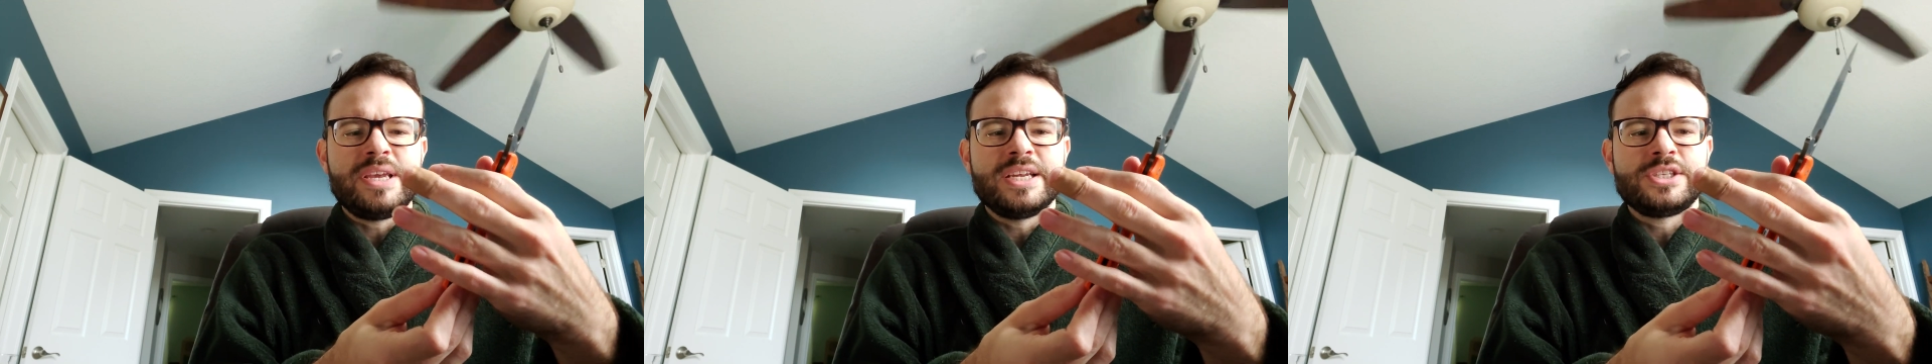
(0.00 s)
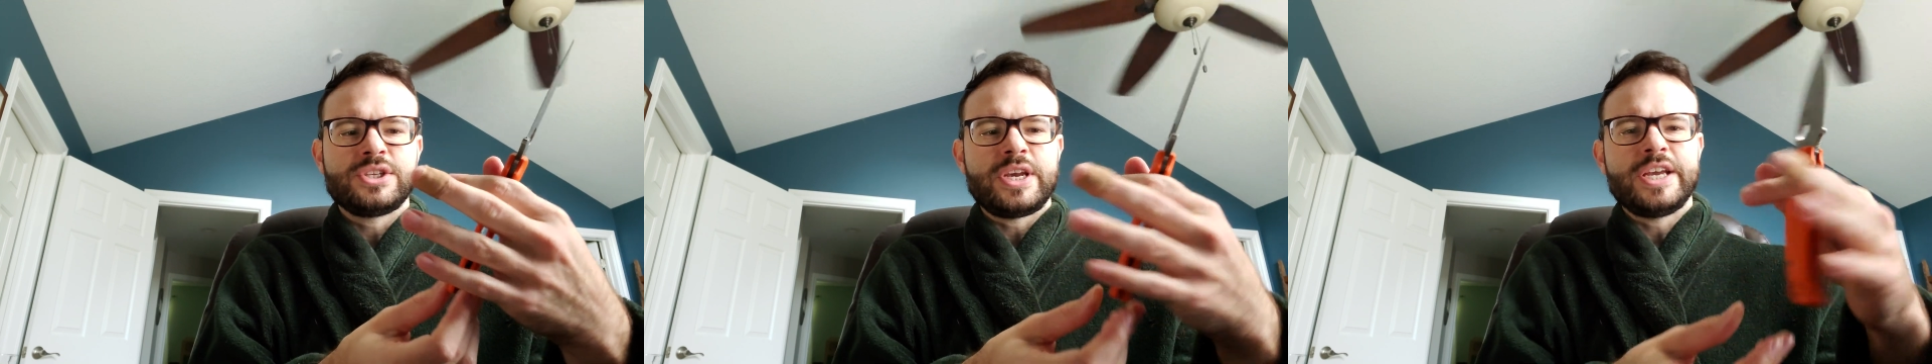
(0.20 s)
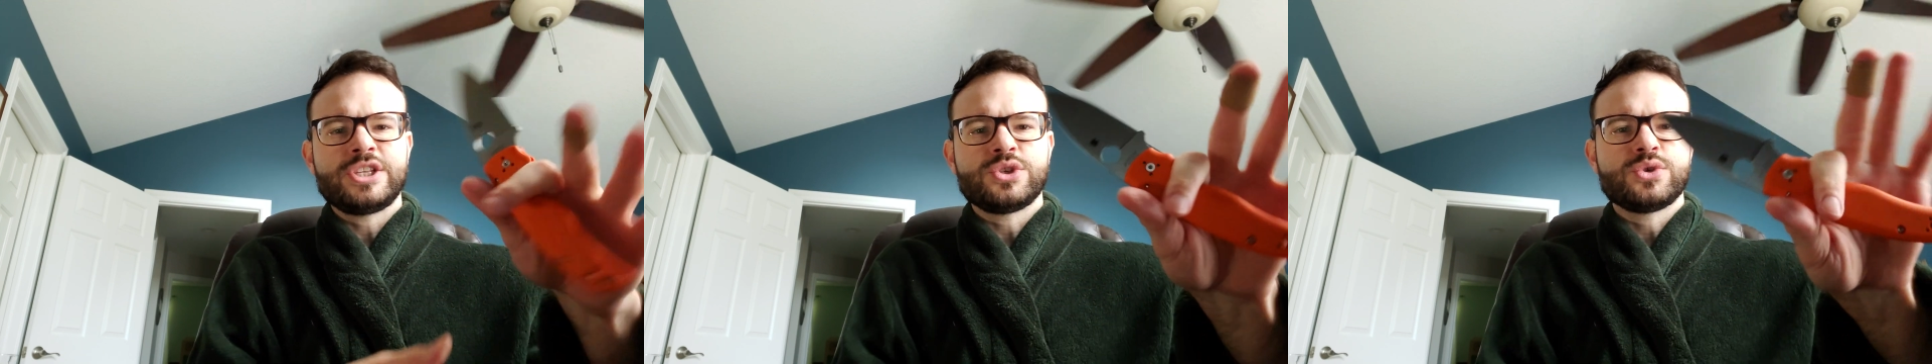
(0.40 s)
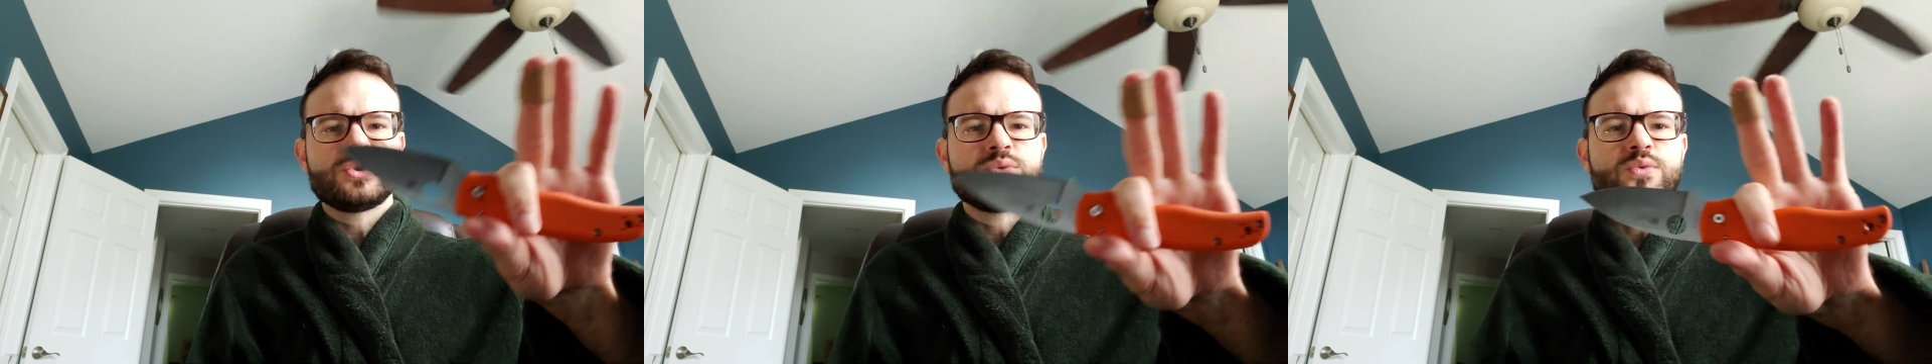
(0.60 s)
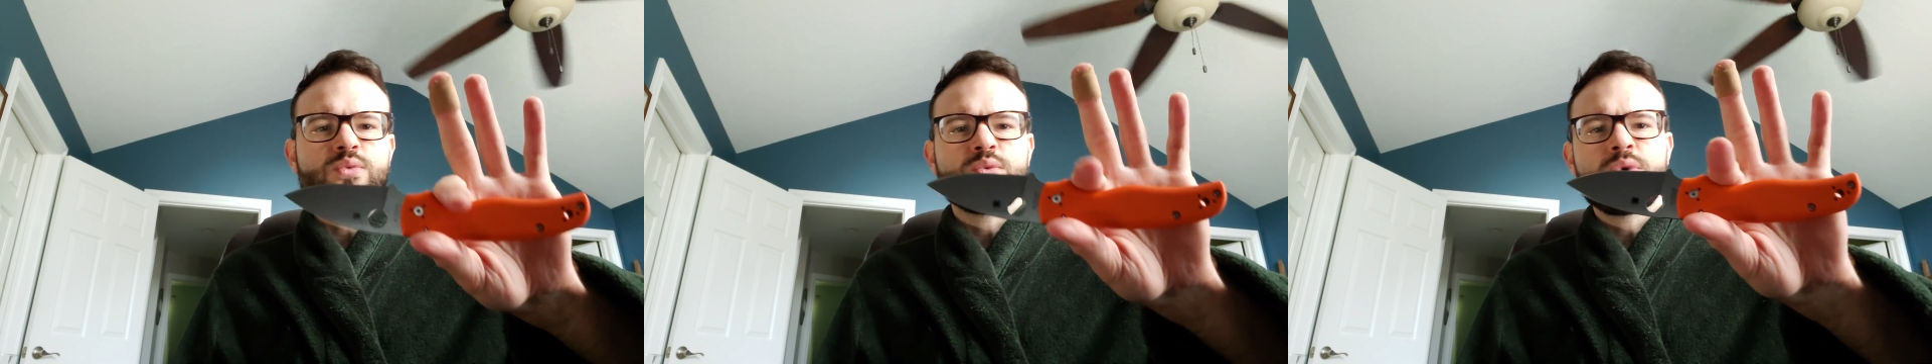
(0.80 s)
It's
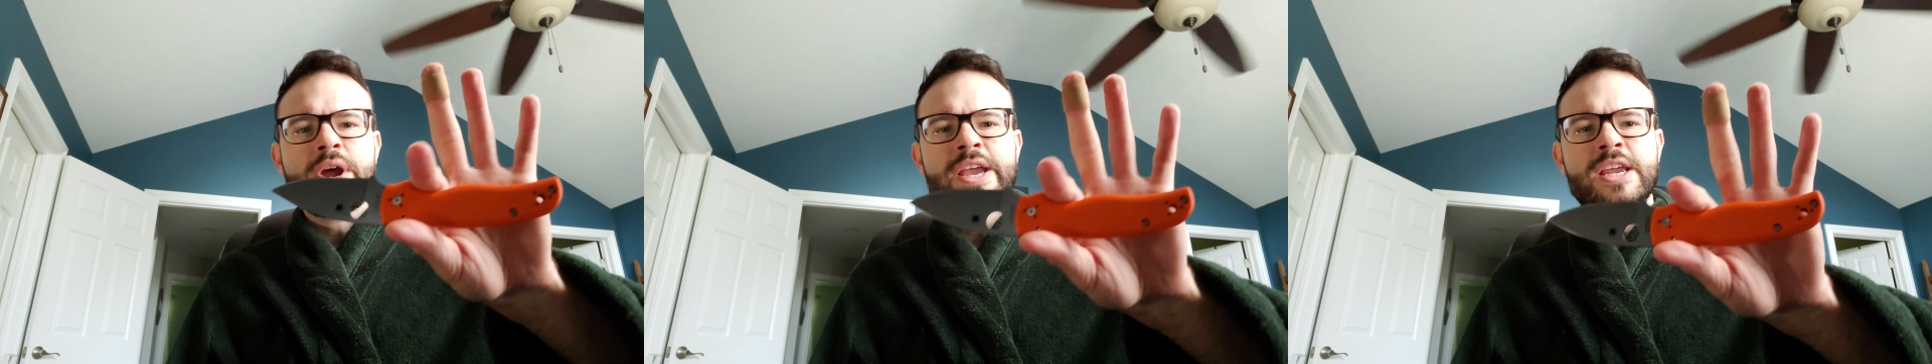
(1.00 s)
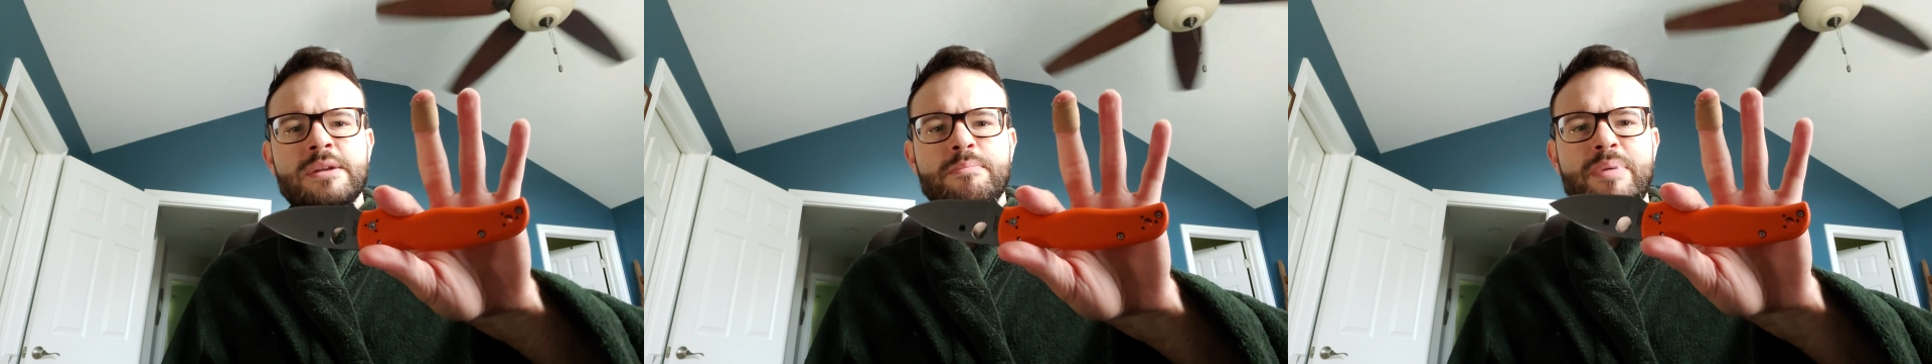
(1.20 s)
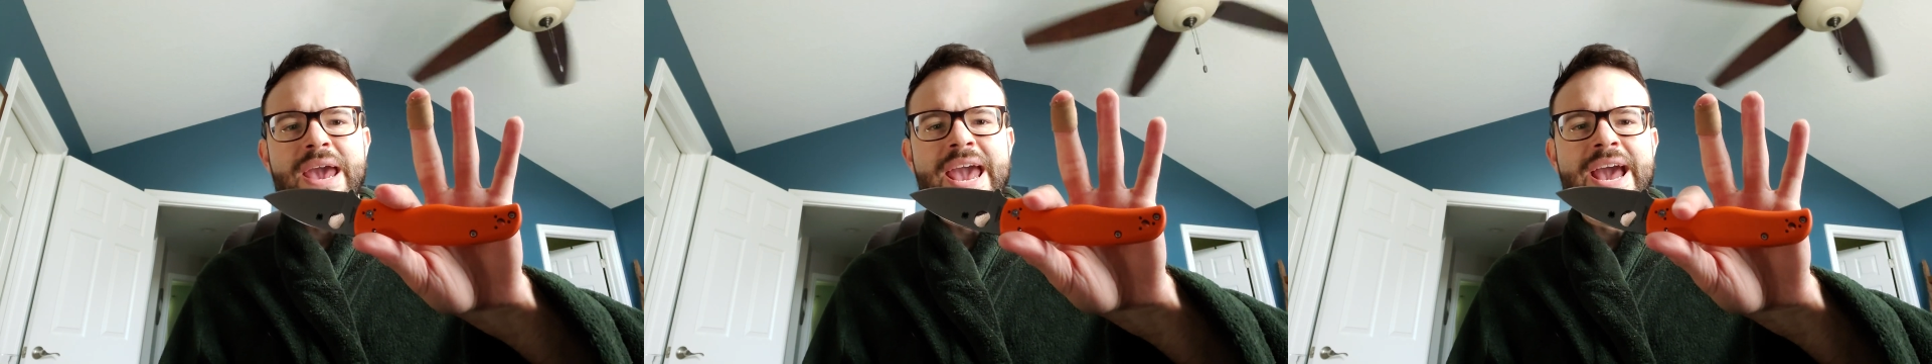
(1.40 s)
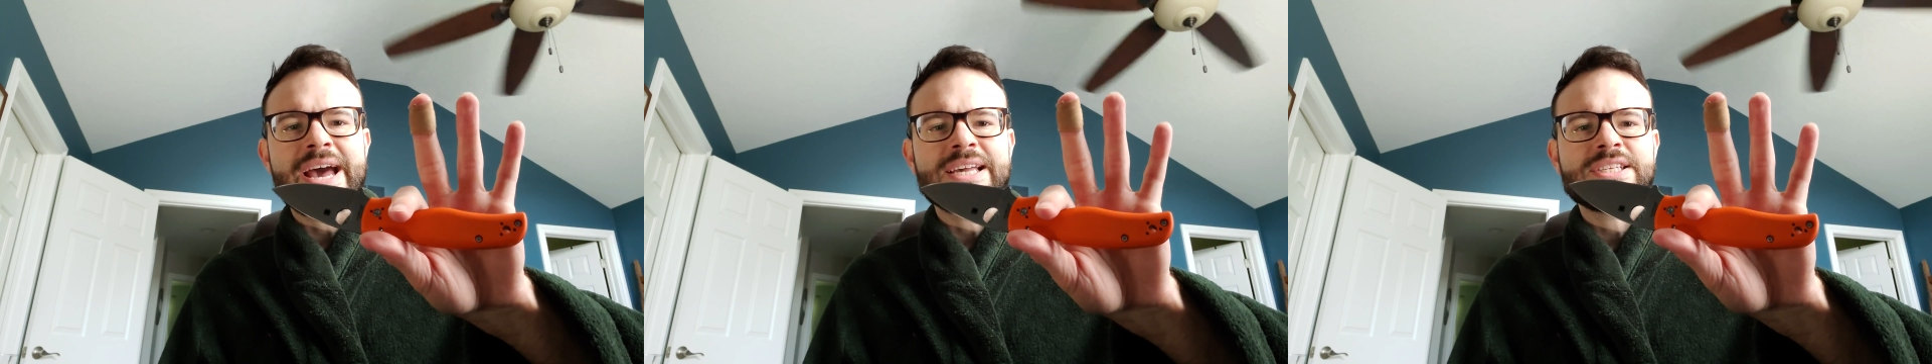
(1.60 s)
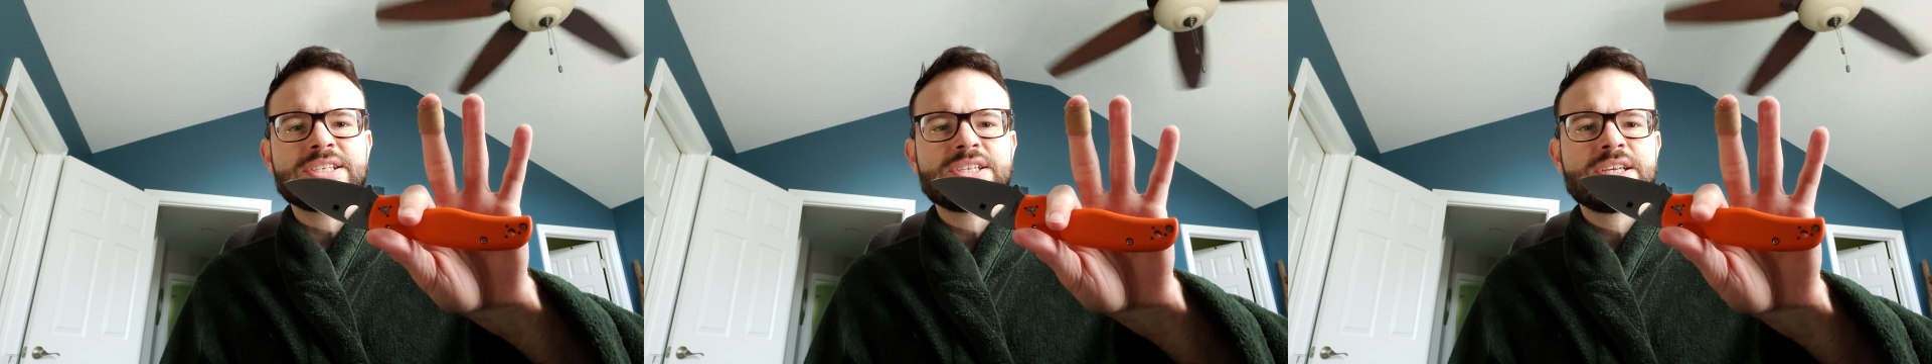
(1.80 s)
right
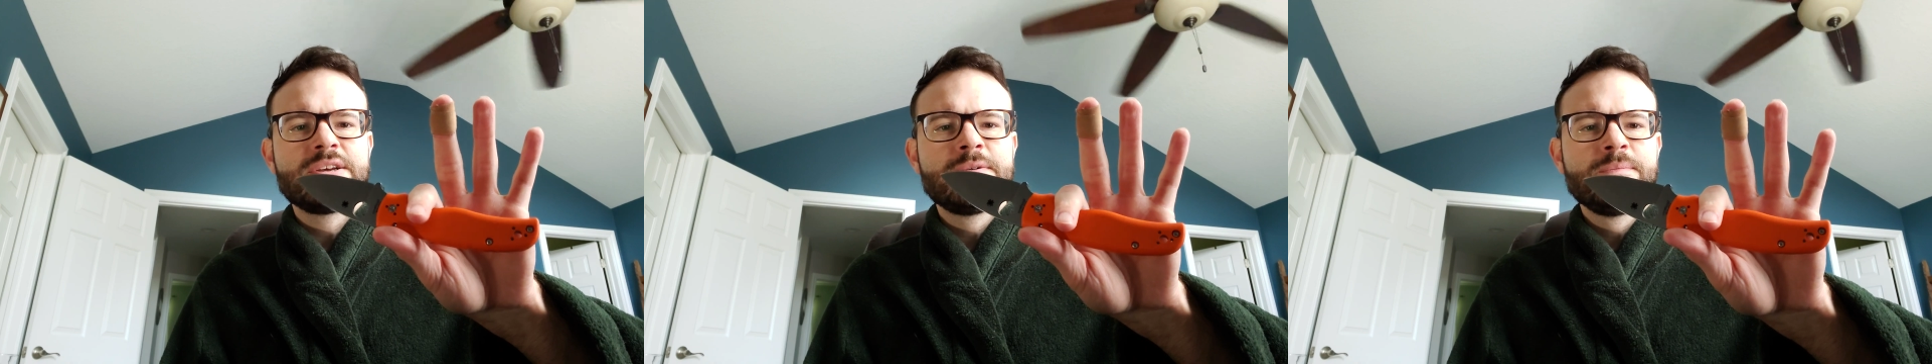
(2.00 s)
past